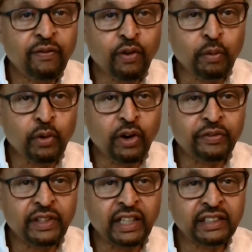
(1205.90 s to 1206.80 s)
for more
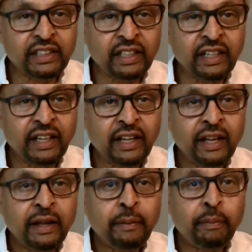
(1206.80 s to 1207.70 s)
of this,
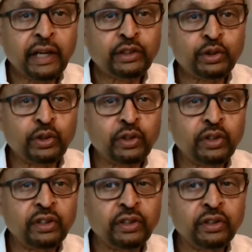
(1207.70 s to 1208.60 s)
make sure